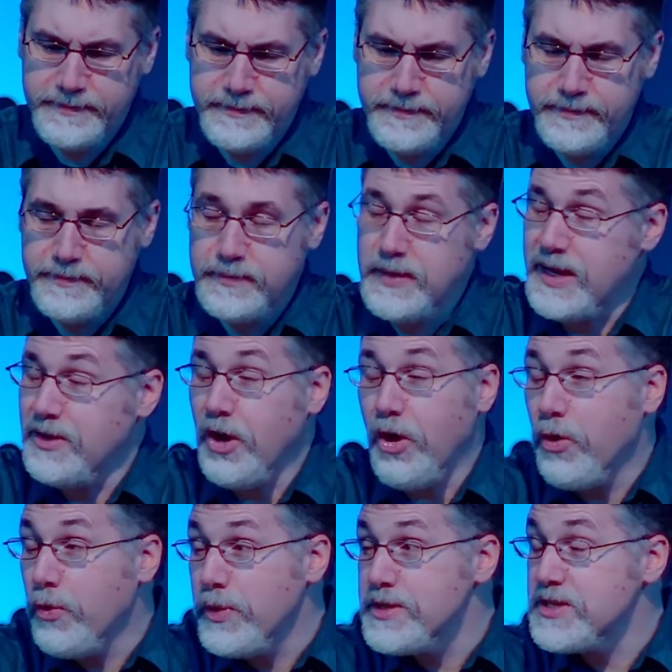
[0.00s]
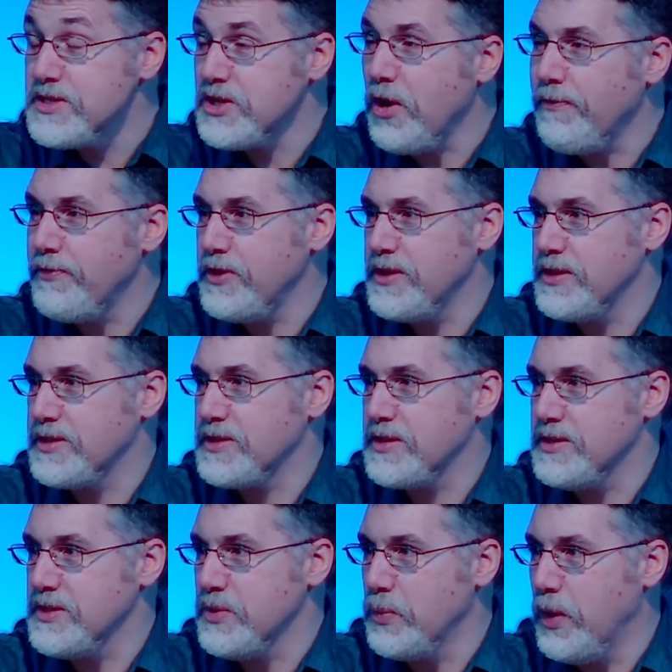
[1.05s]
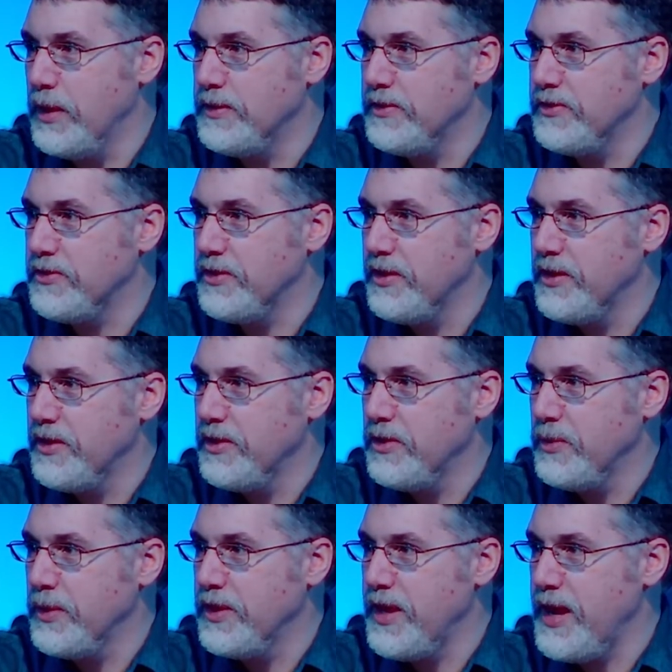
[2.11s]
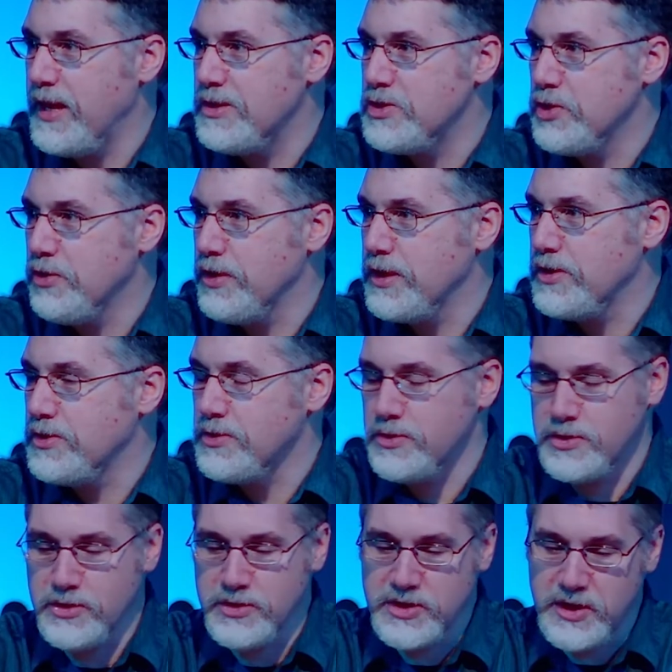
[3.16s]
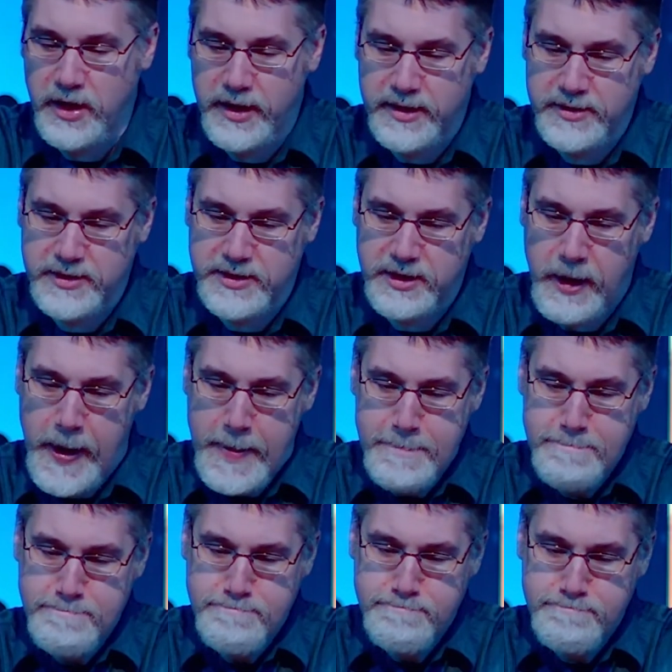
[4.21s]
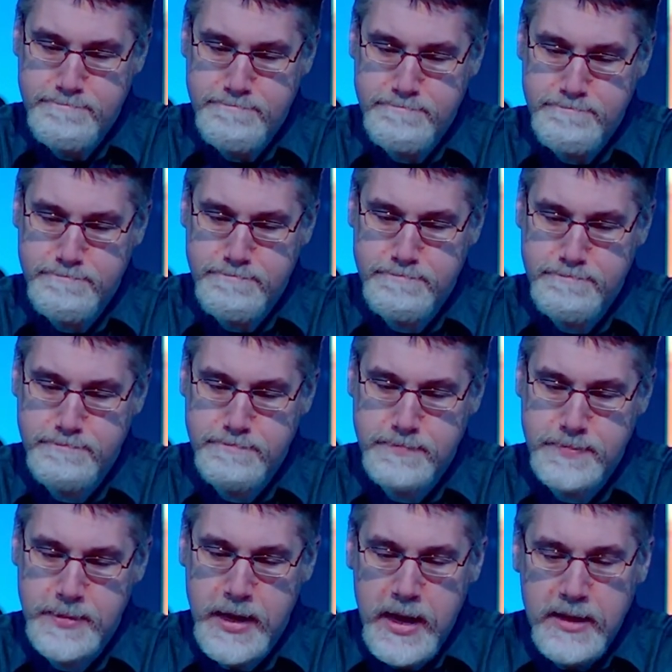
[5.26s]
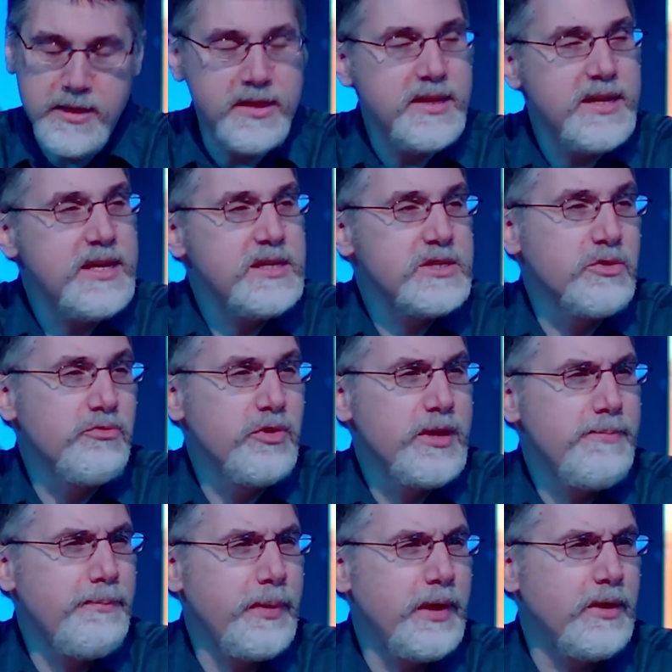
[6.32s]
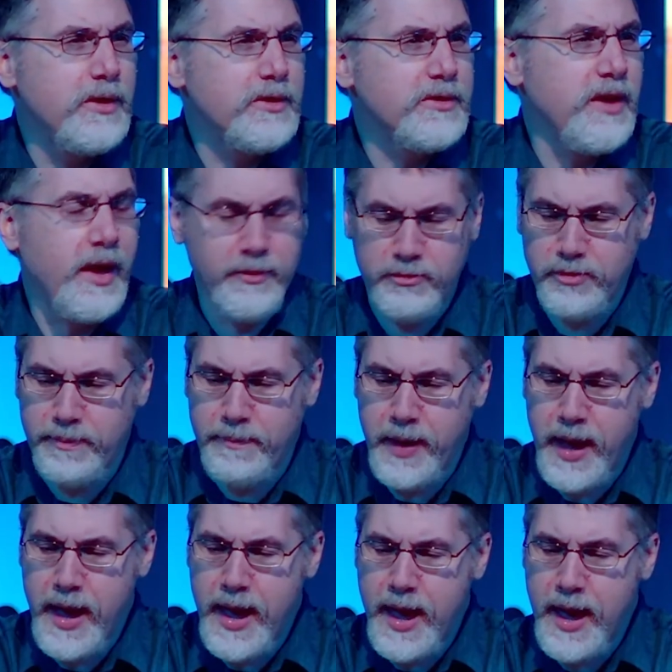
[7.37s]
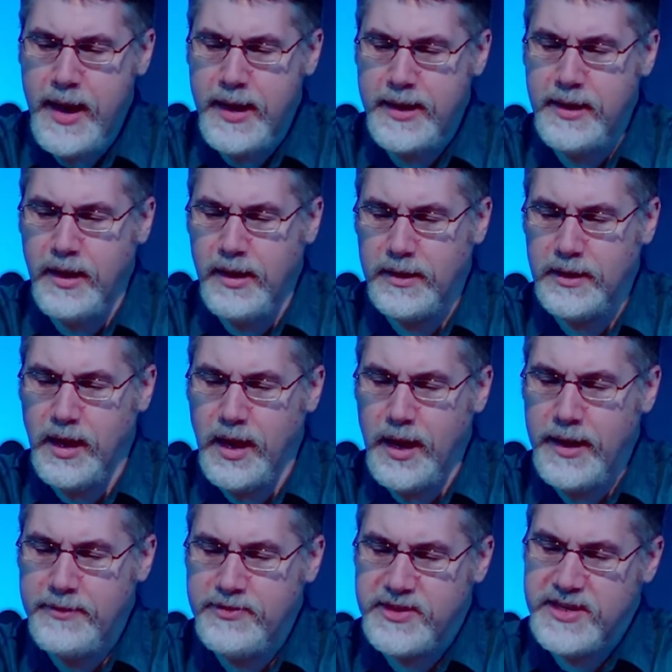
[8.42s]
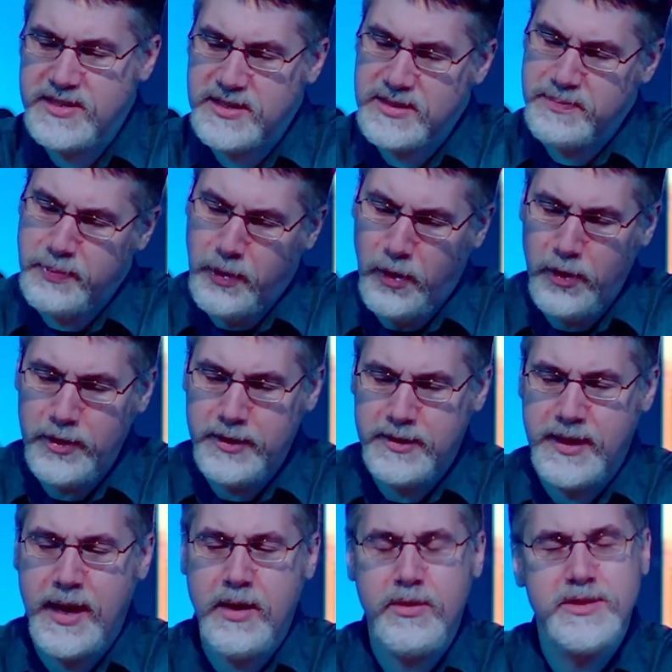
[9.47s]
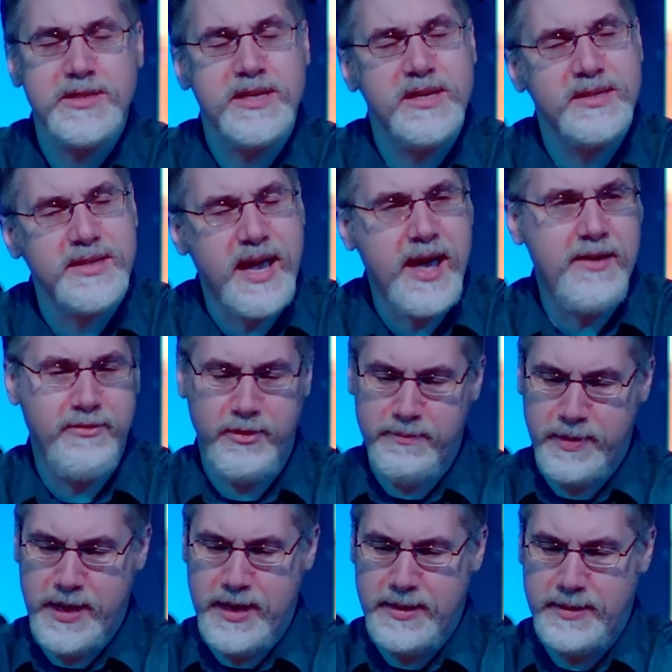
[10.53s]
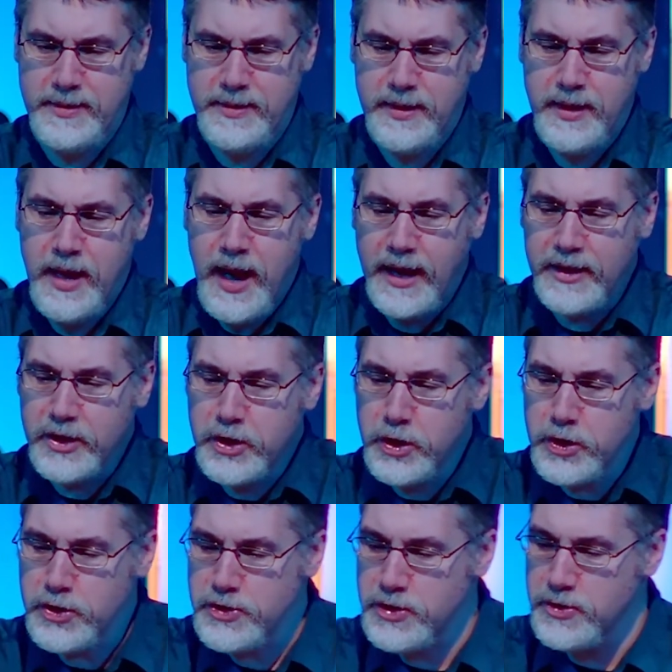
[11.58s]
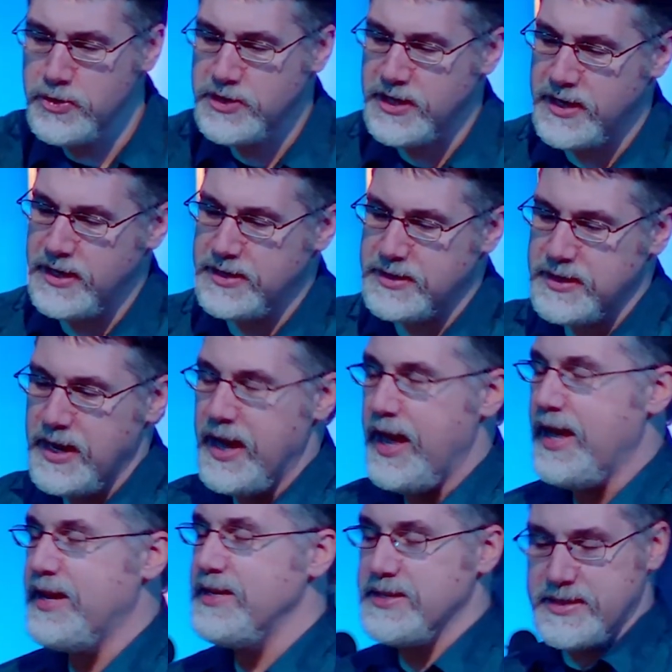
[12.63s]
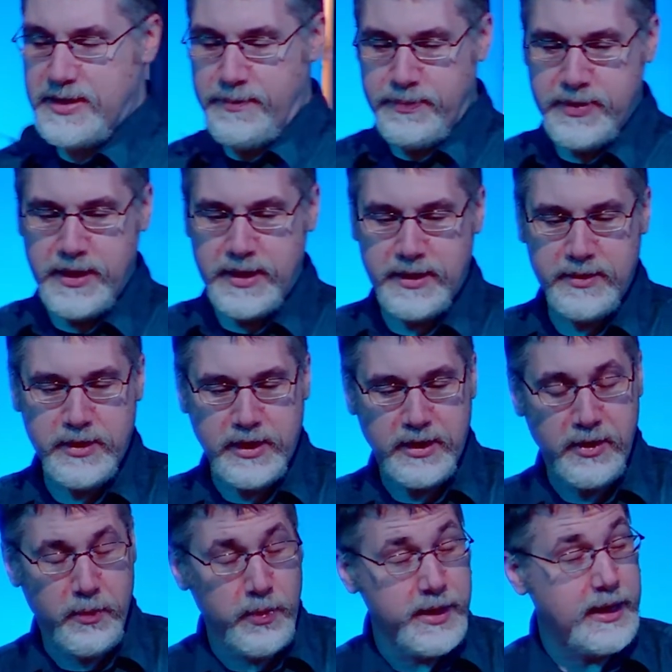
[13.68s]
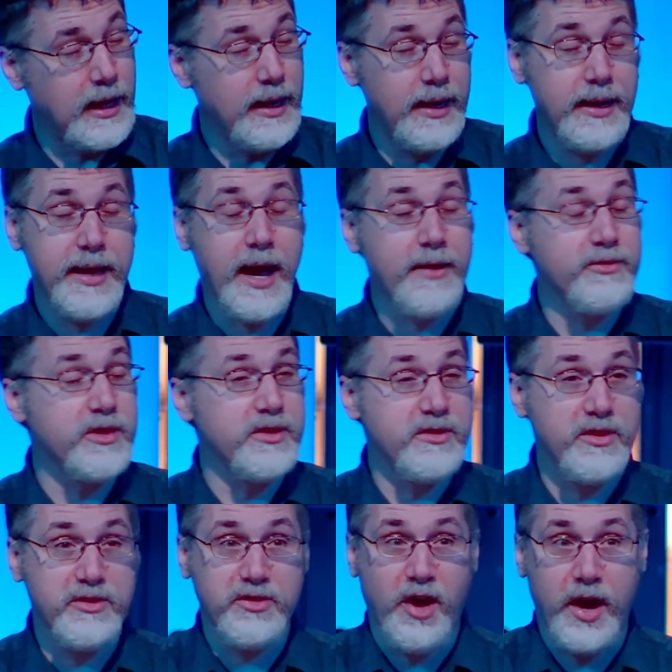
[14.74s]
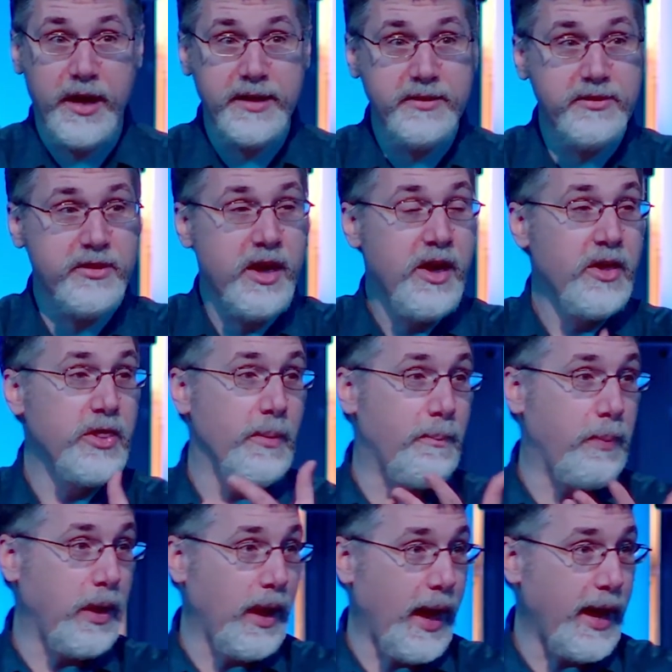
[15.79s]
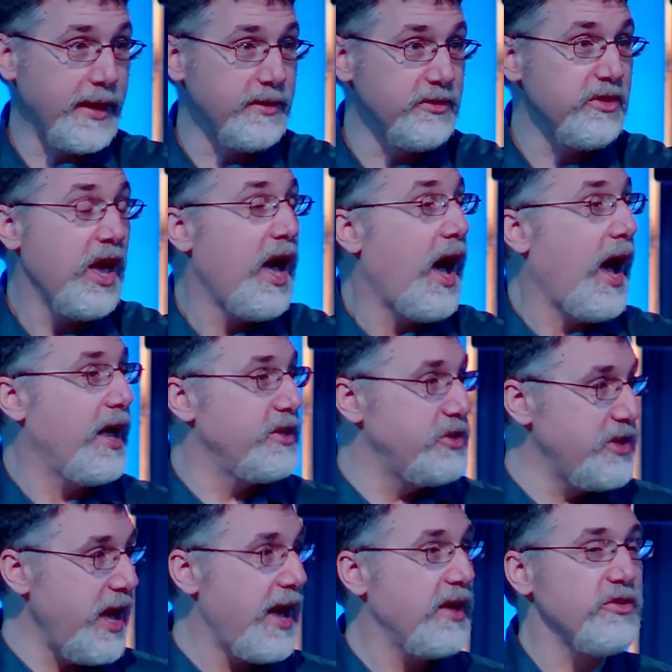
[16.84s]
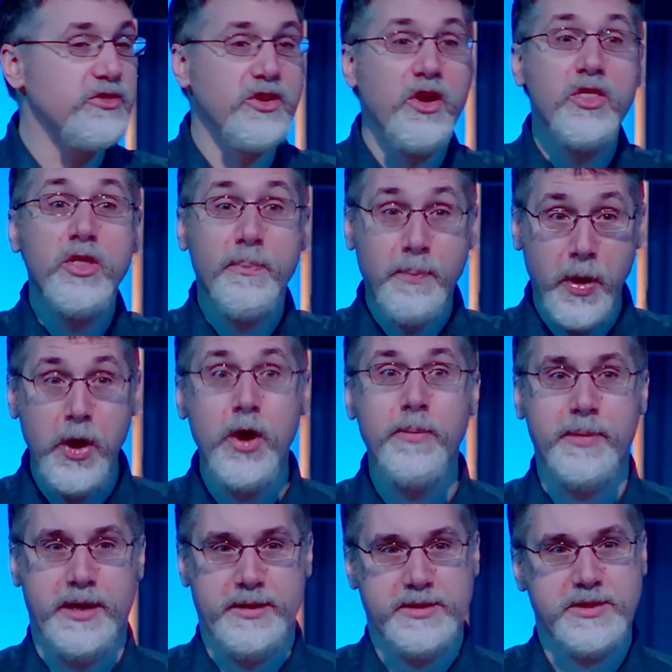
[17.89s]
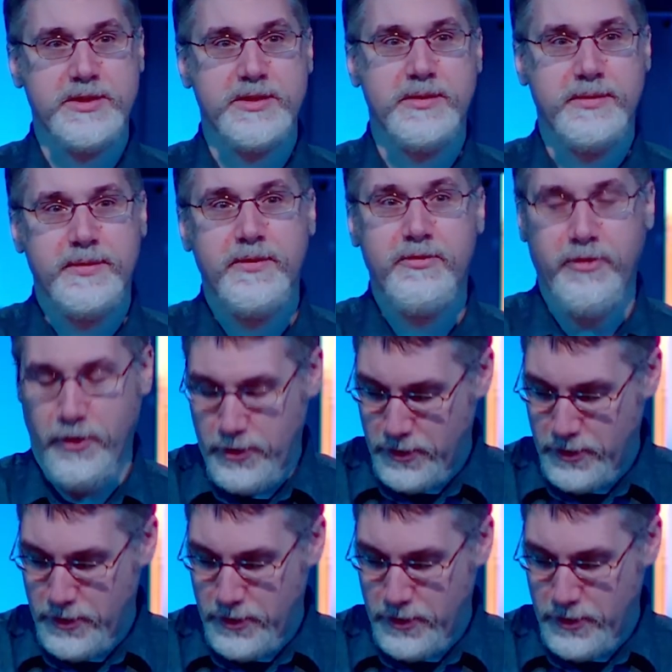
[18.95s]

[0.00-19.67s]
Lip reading: They're not always as obvious as the ones that were there during Josiah's time. The need to rebuild and repair in our lives is as important now as it has ever been. And the good news is, it is something that we clearly have the designs, the plans, and yes, the permits for.